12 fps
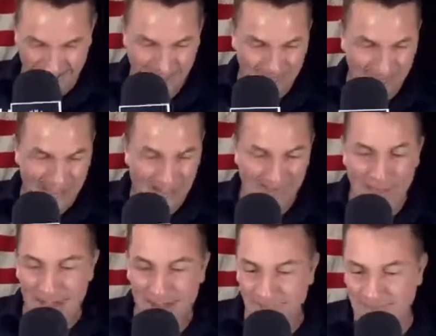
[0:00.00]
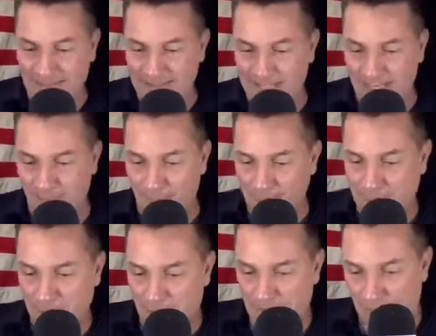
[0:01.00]
it. Well, I tell you what,
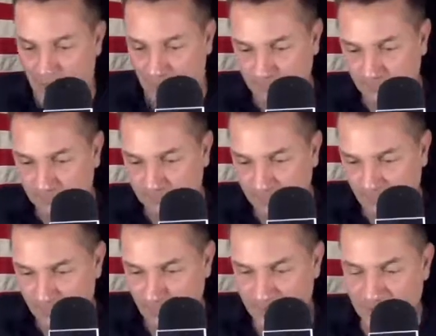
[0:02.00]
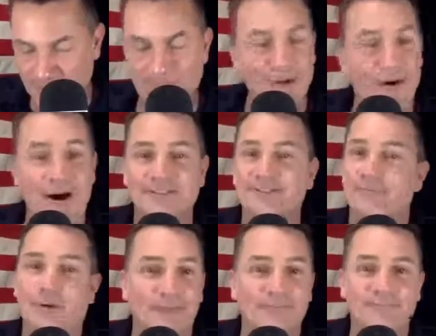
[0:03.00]
JoJo, this has been awesome,
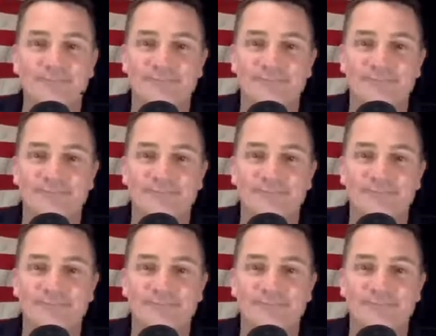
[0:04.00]
brother.